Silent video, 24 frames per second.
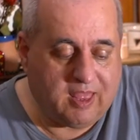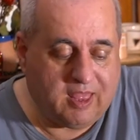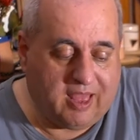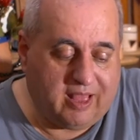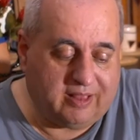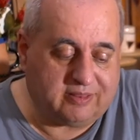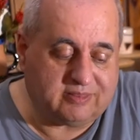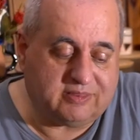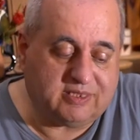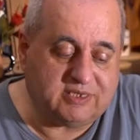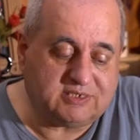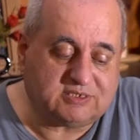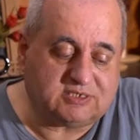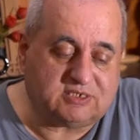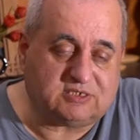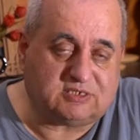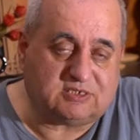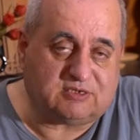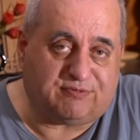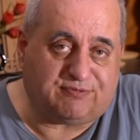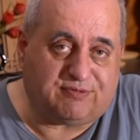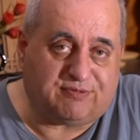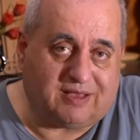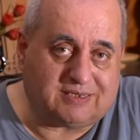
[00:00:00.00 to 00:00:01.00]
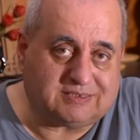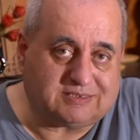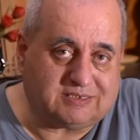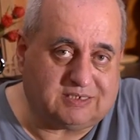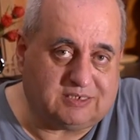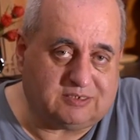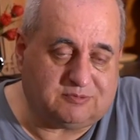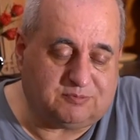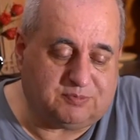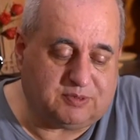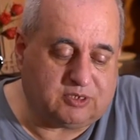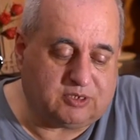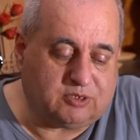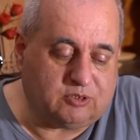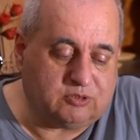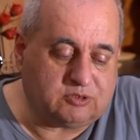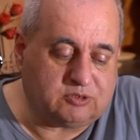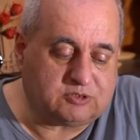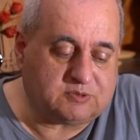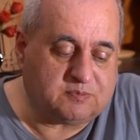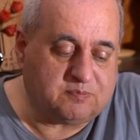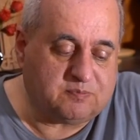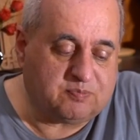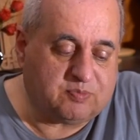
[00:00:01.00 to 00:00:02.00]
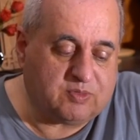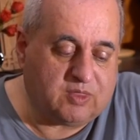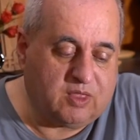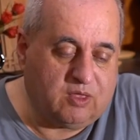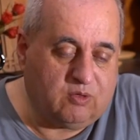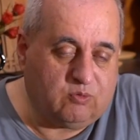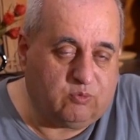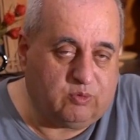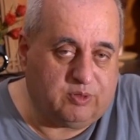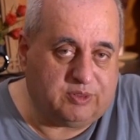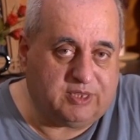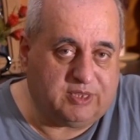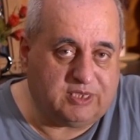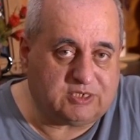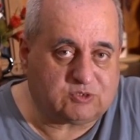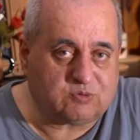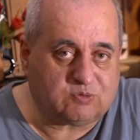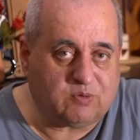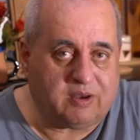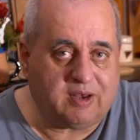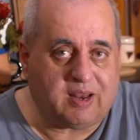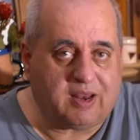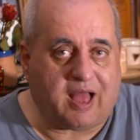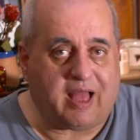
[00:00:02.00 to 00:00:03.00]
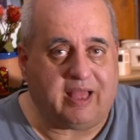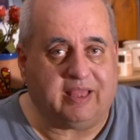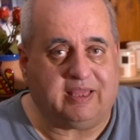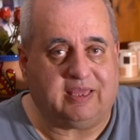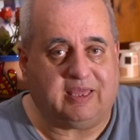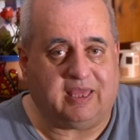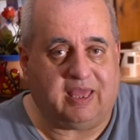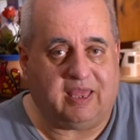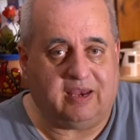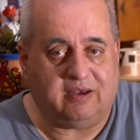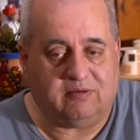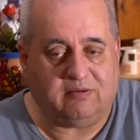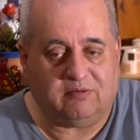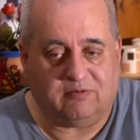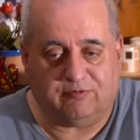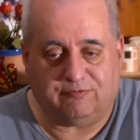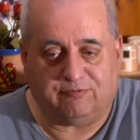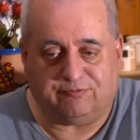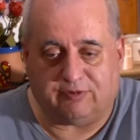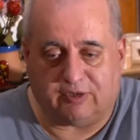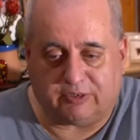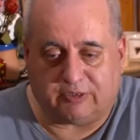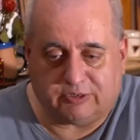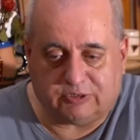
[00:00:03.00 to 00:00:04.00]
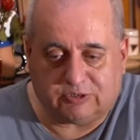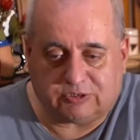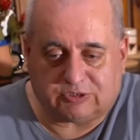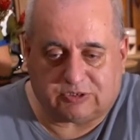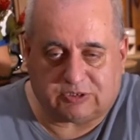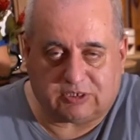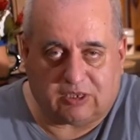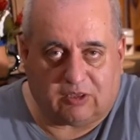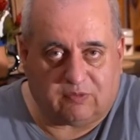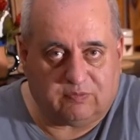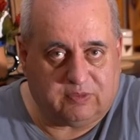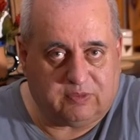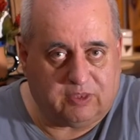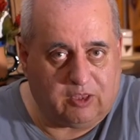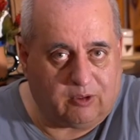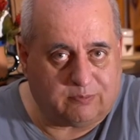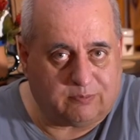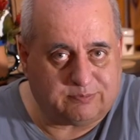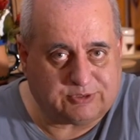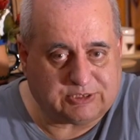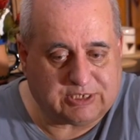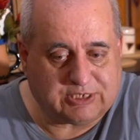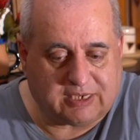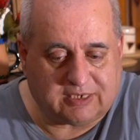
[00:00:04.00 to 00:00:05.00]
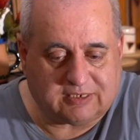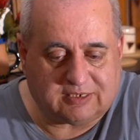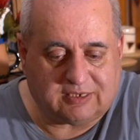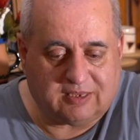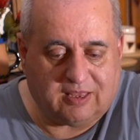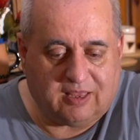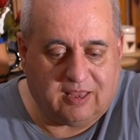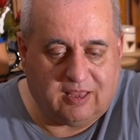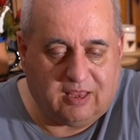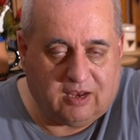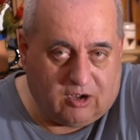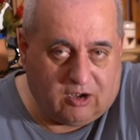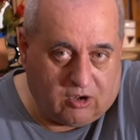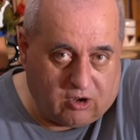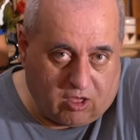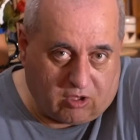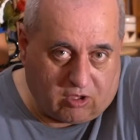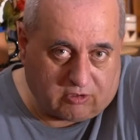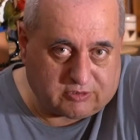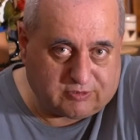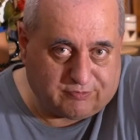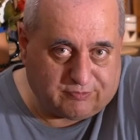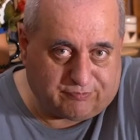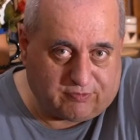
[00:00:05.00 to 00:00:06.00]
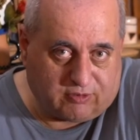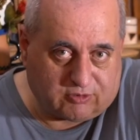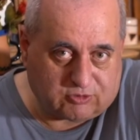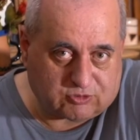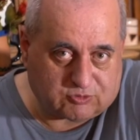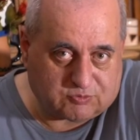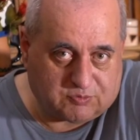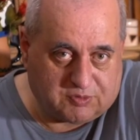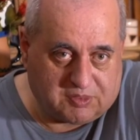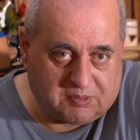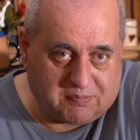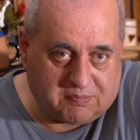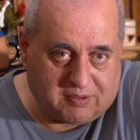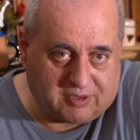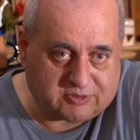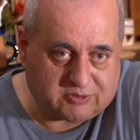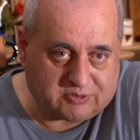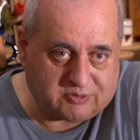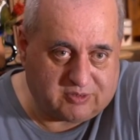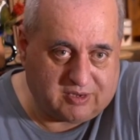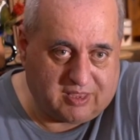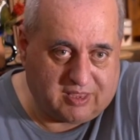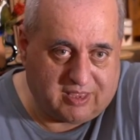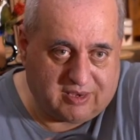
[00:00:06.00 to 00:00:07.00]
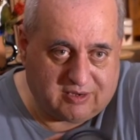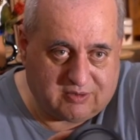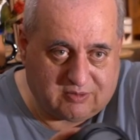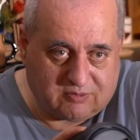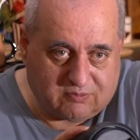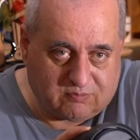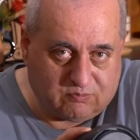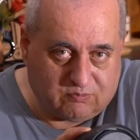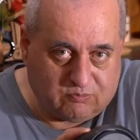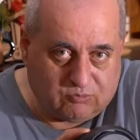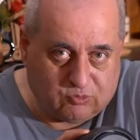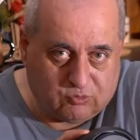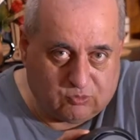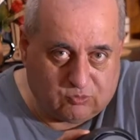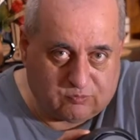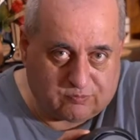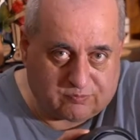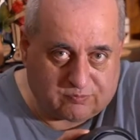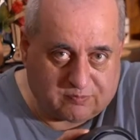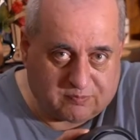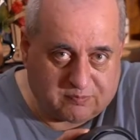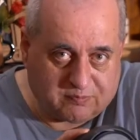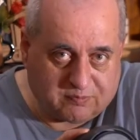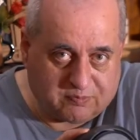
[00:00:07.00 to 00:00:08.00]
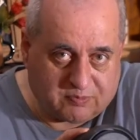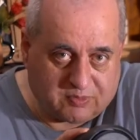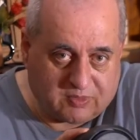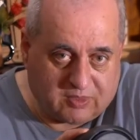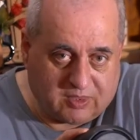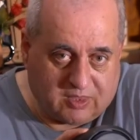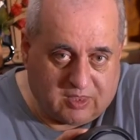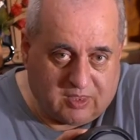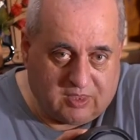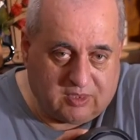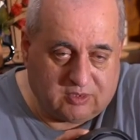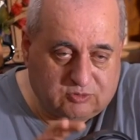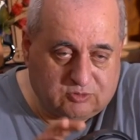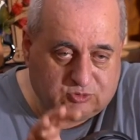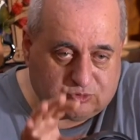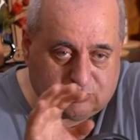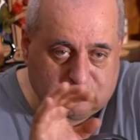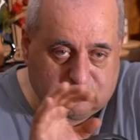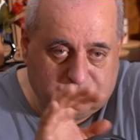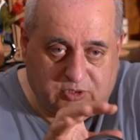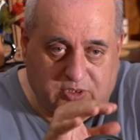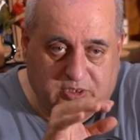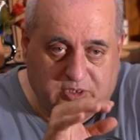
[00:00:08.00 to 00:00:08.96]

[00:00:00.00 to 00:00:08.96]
And this is the fastest, because with this one I can focus on the object, lock the focus with the button and move to